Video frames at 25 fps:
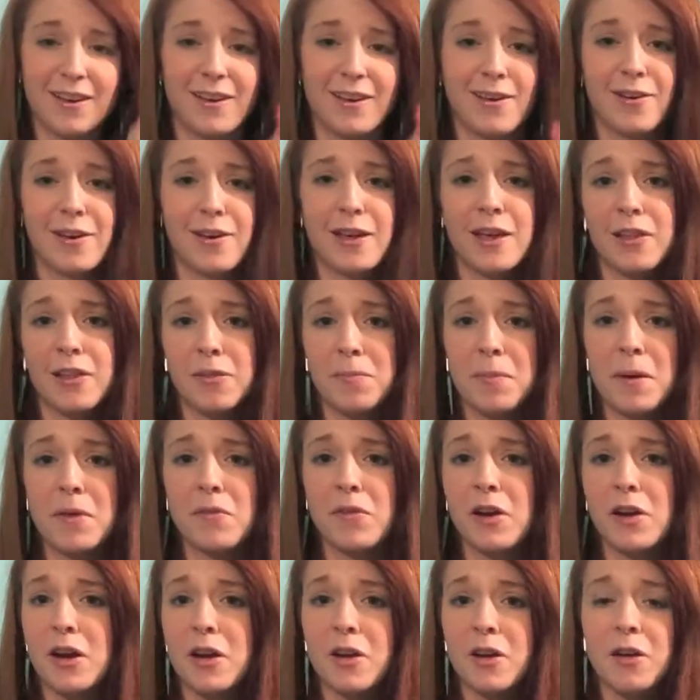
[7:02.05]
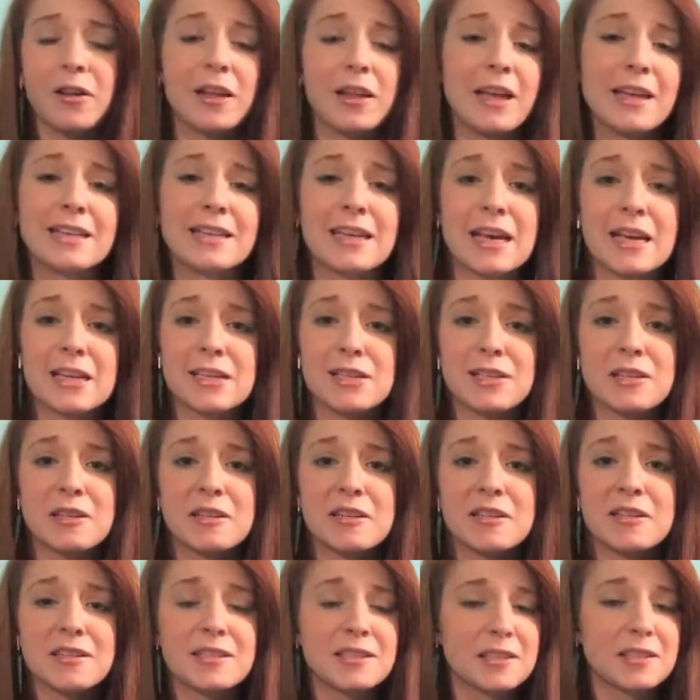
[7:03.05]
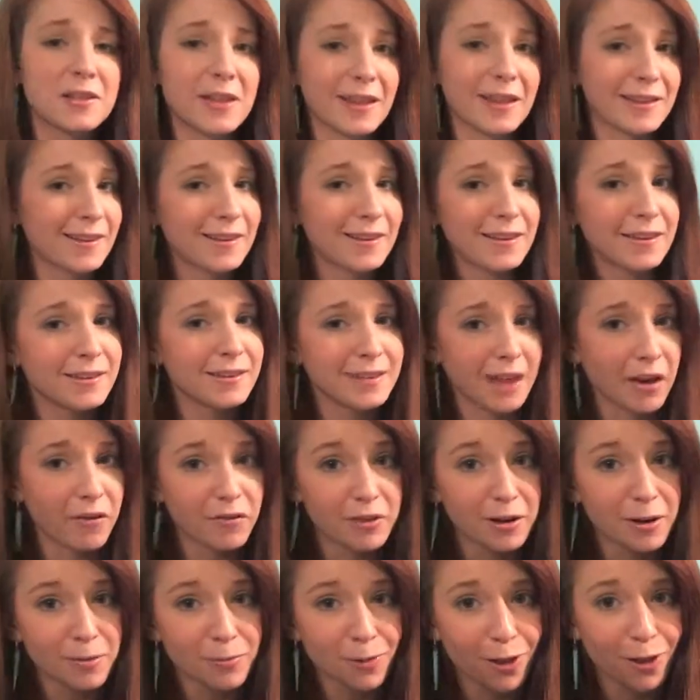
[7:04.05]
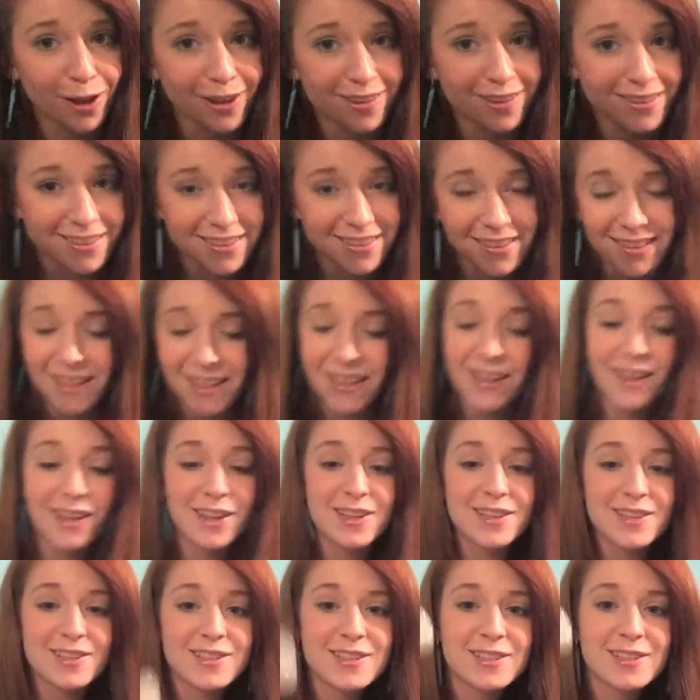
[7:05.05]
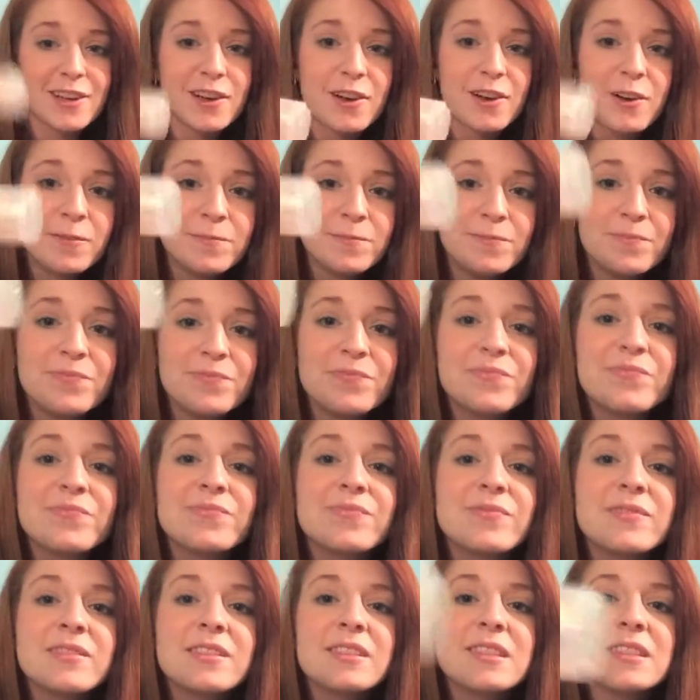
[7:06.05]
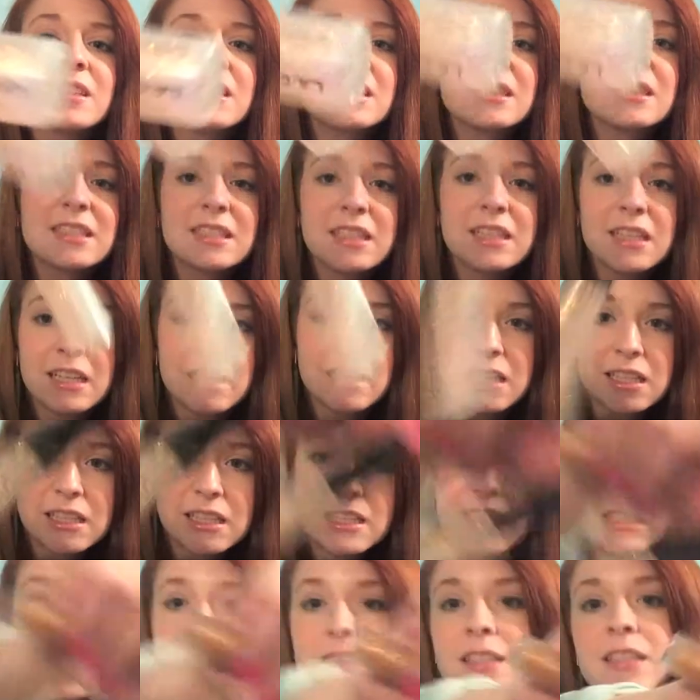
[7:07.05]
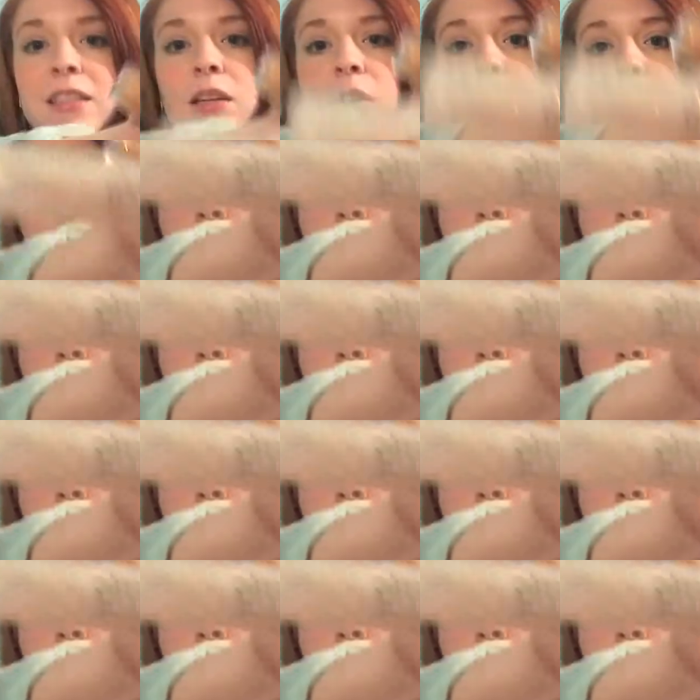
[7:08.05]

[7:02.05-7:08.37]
okay, let's be real, it tastes good, so that's a definite plus. So this is the